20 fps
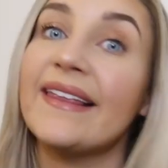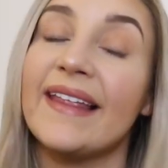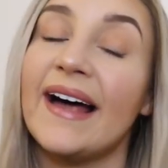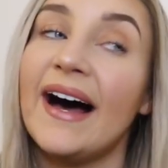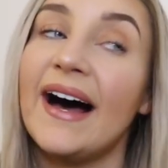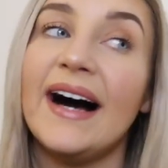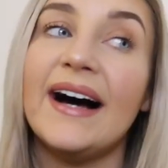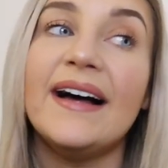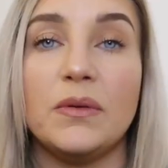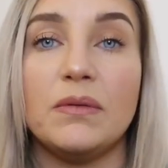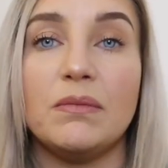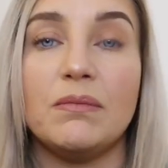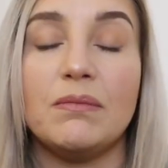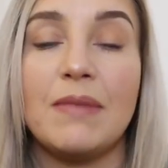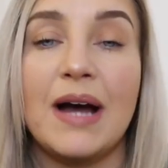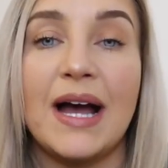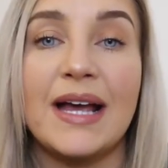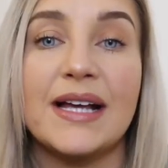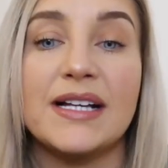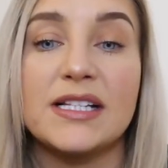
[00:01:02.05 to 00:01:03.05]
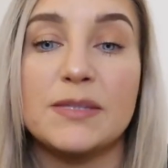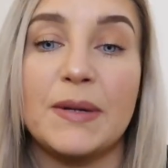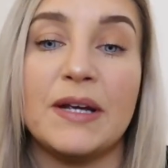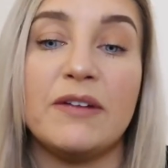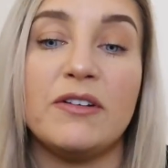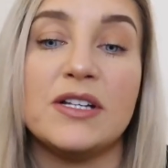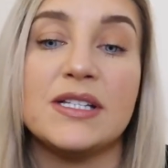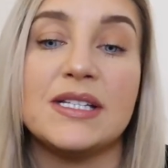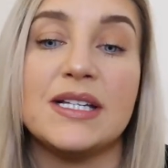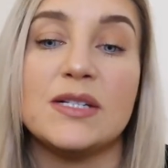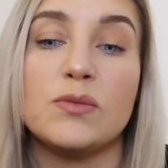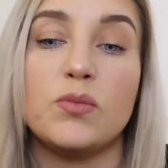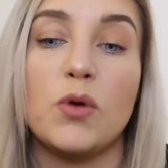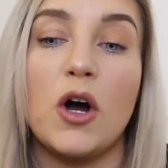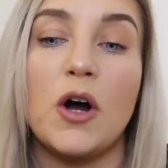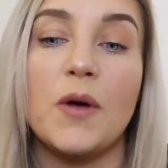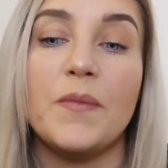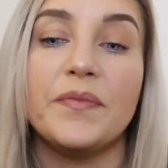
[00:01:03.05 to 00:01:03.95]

that, my experience is what